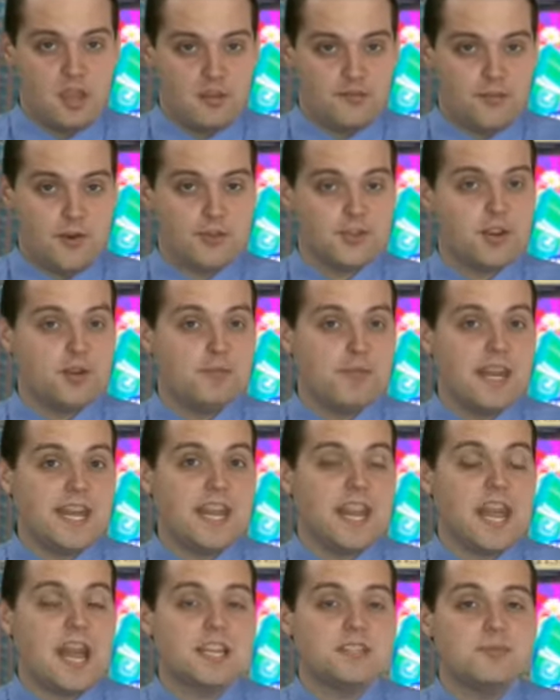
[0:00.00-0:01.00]
Virgin
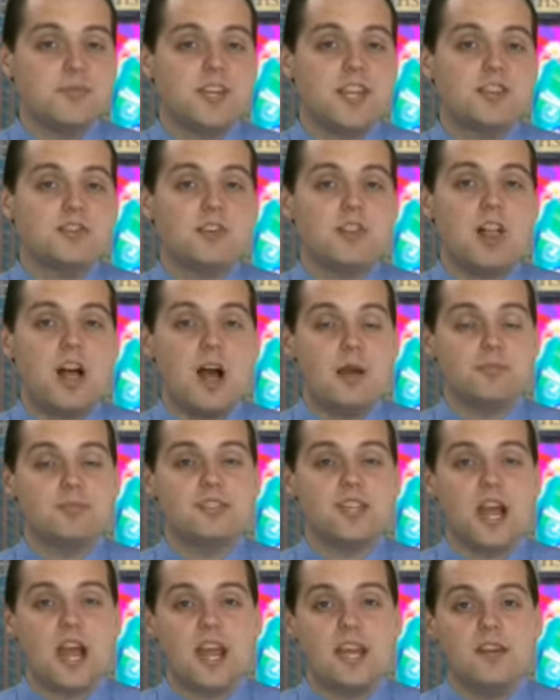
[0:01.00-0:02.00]
Media has a potential
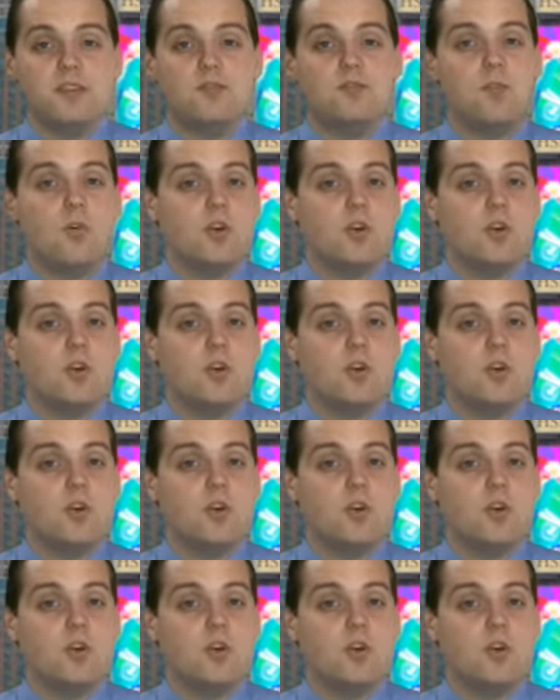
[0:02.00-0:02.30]
upside of